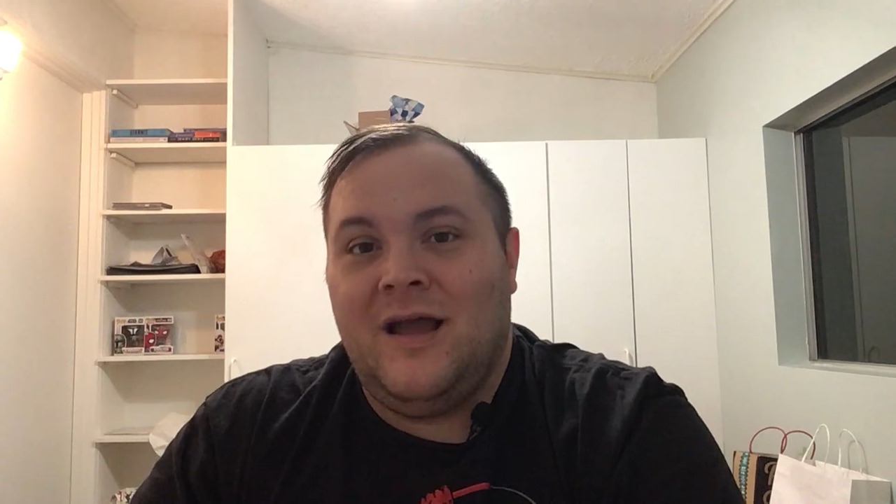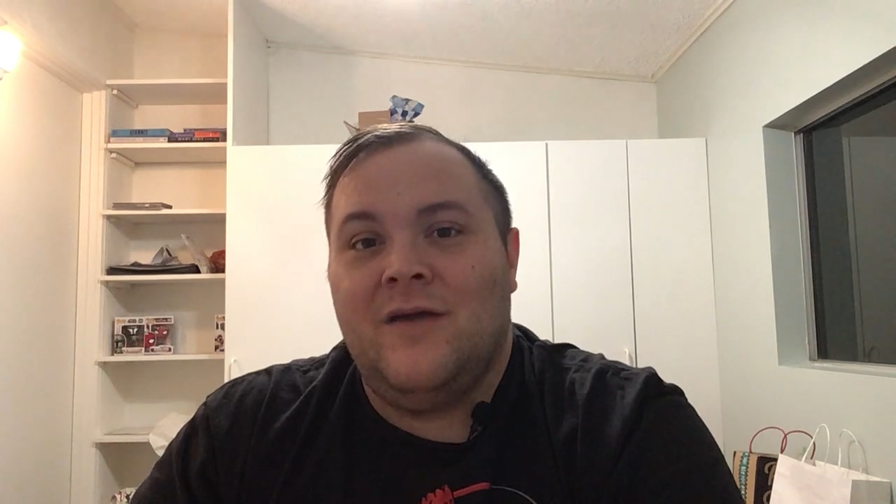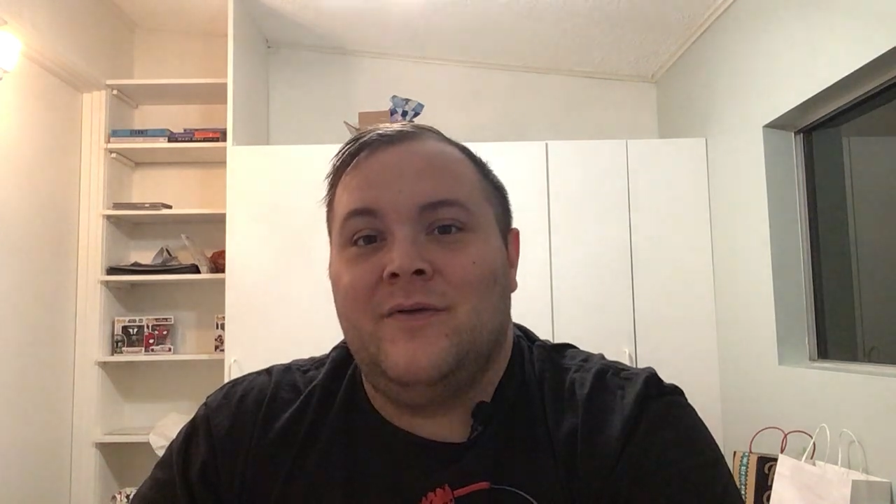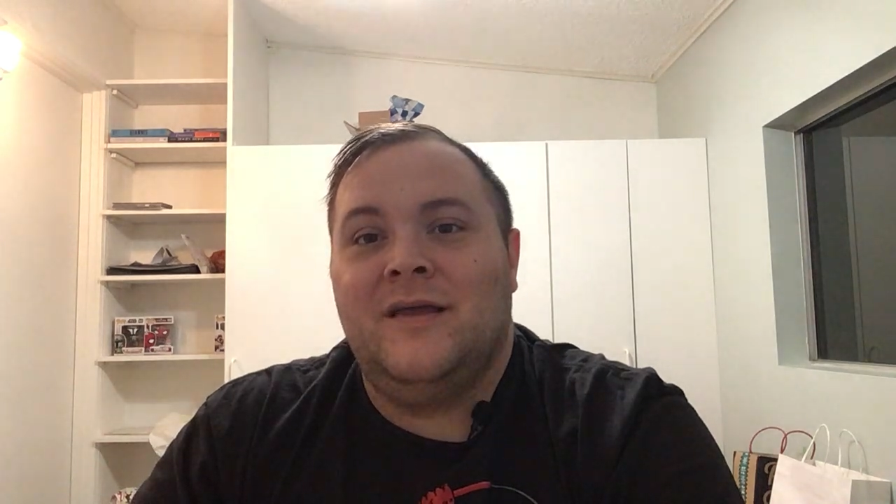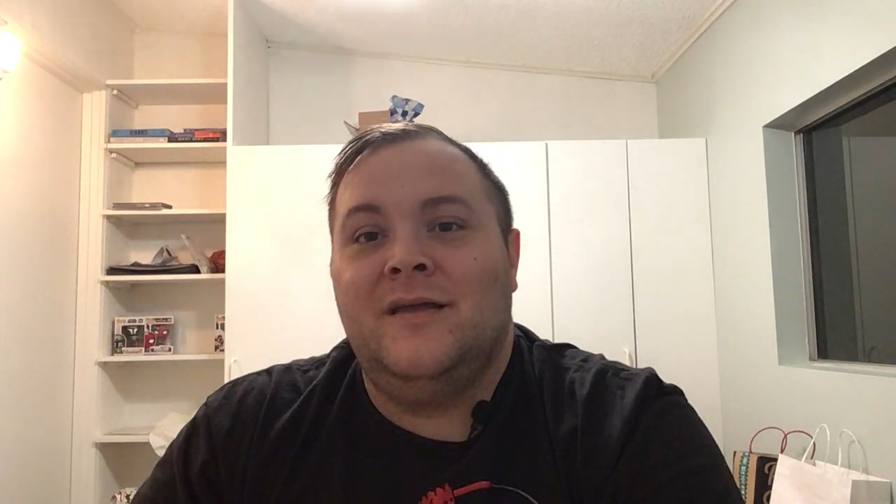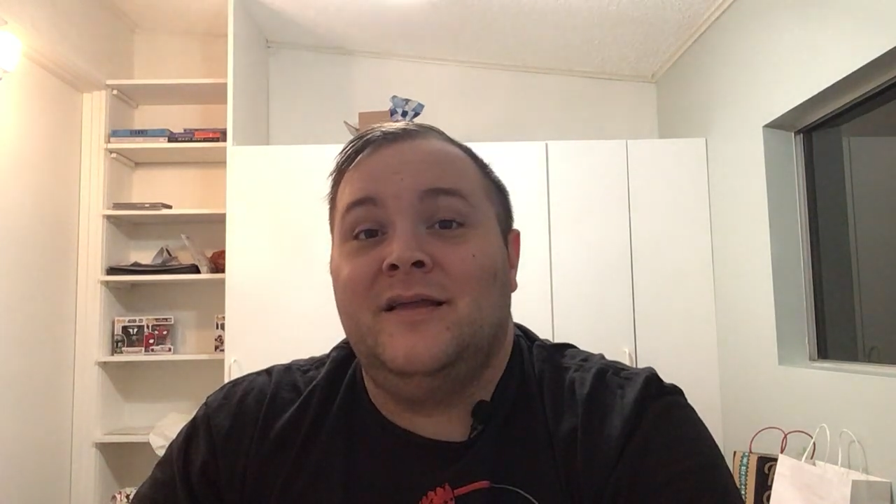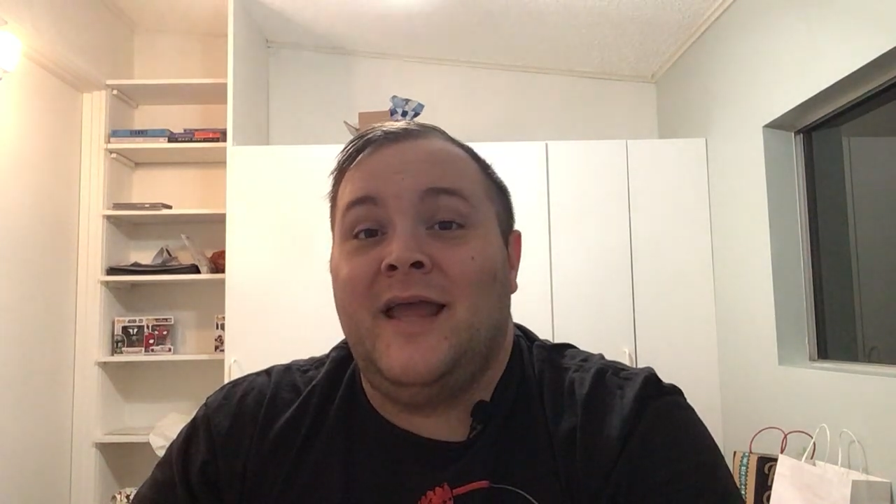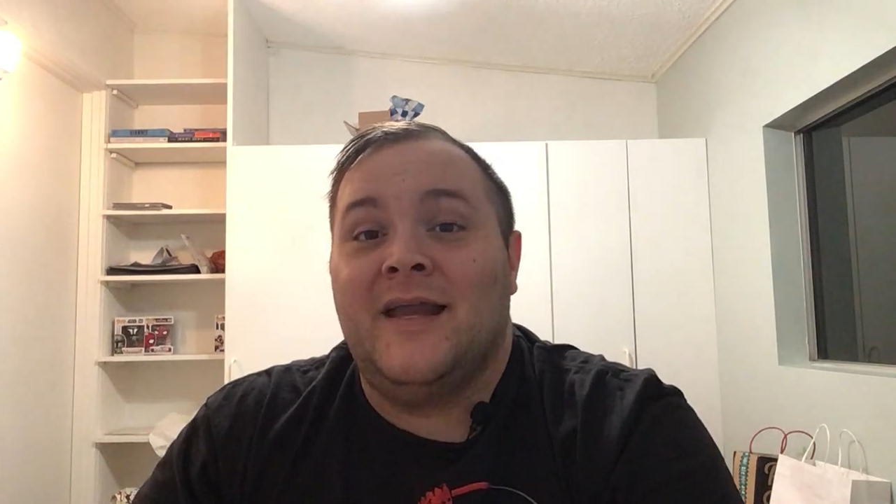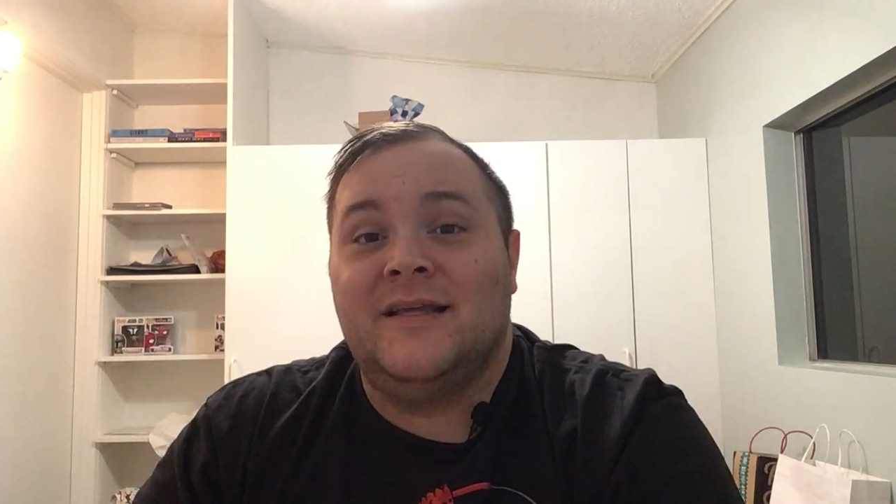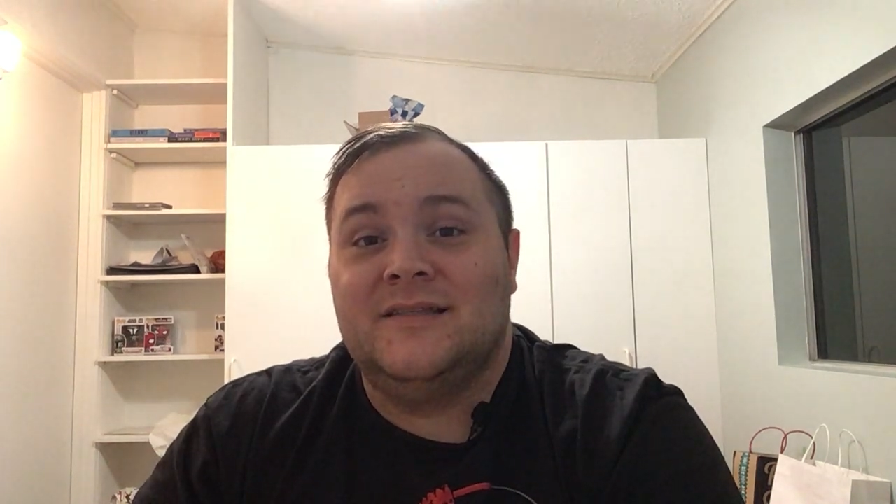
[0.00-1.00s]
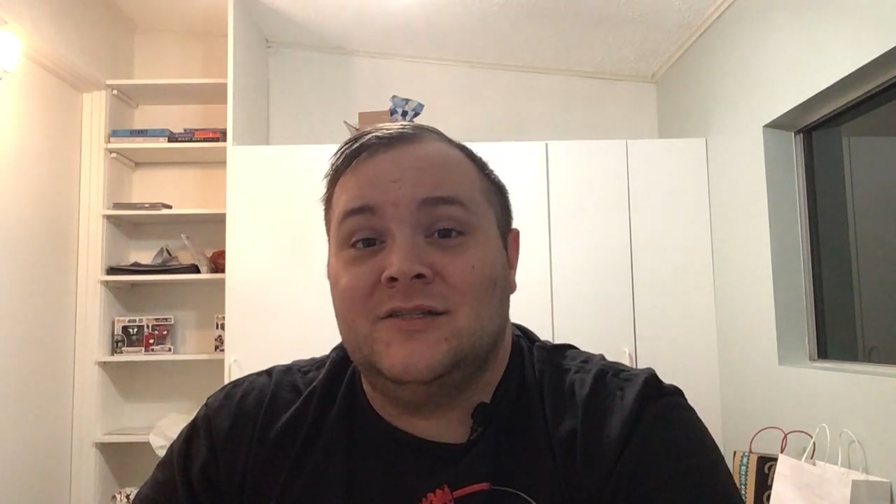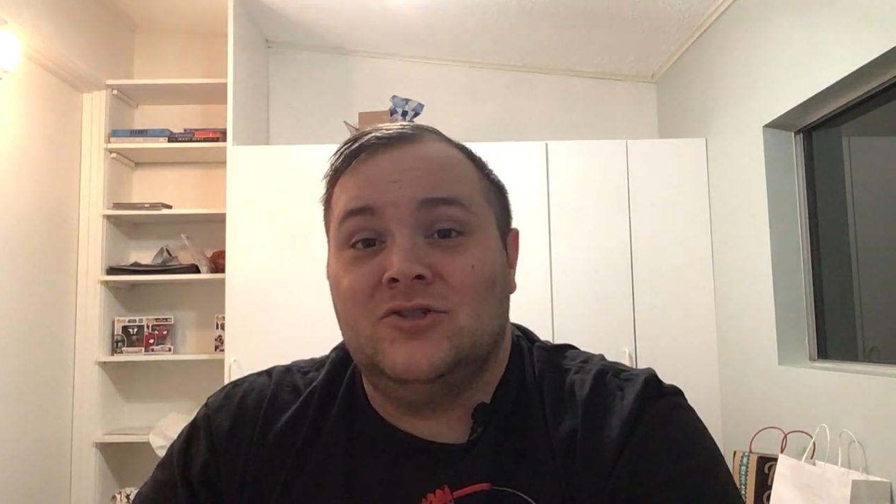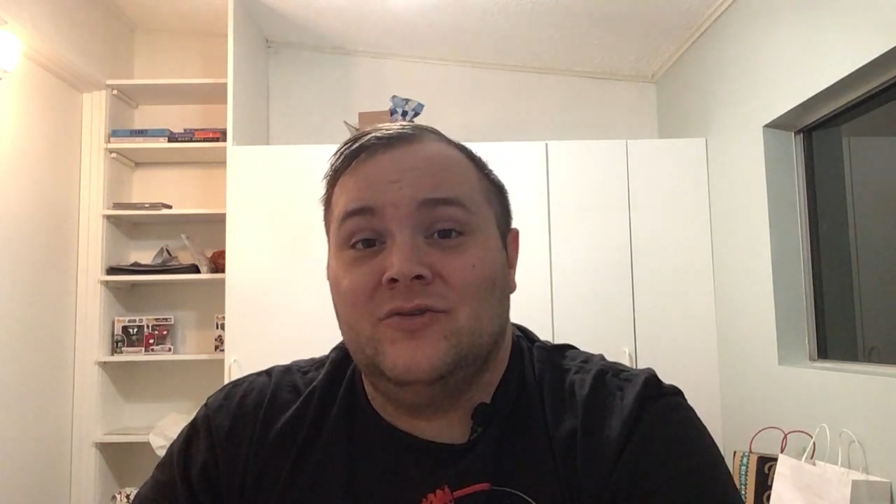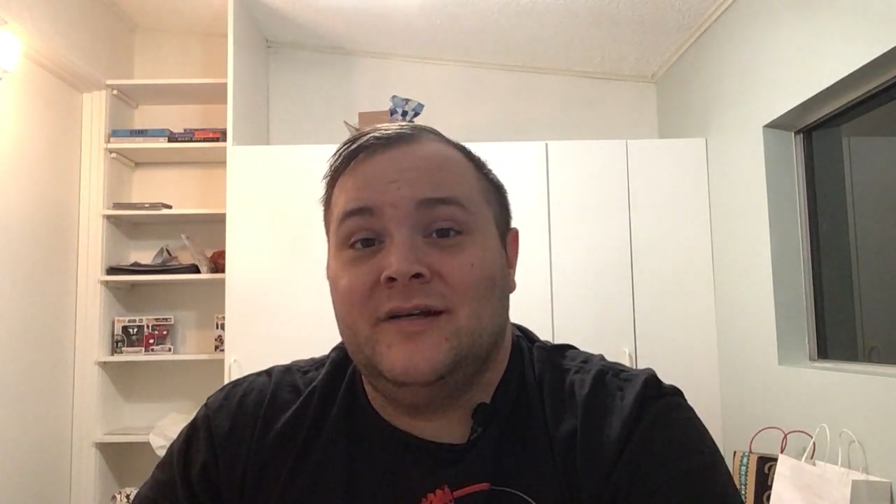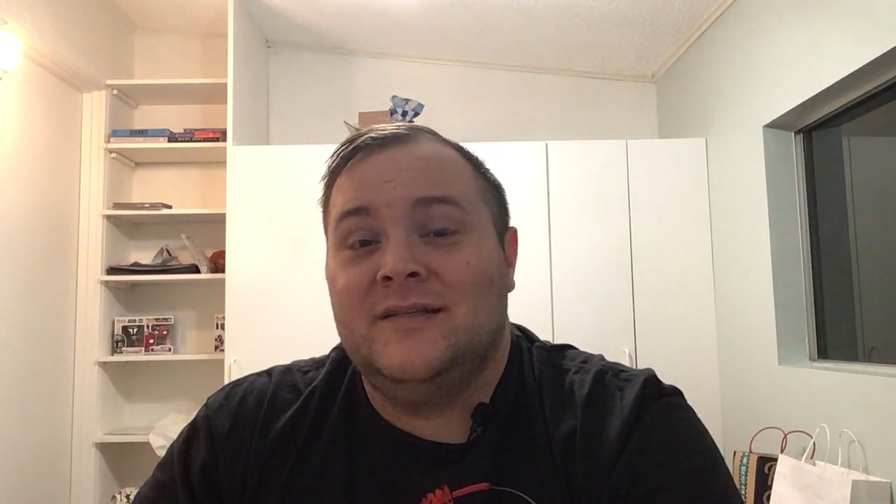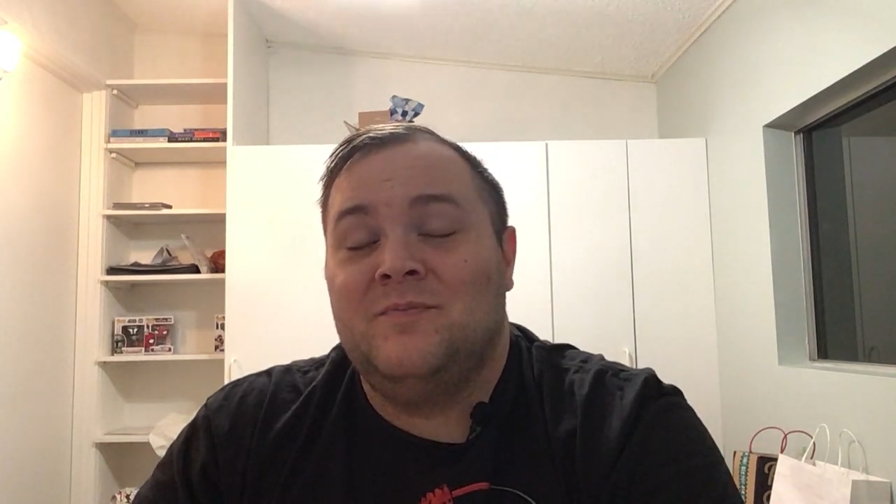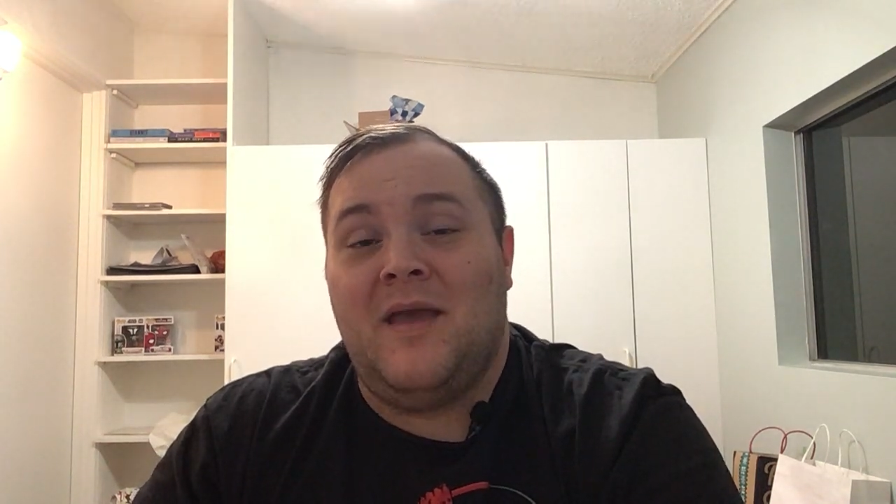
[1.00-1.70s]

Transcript: Kyrie, KD's injuries,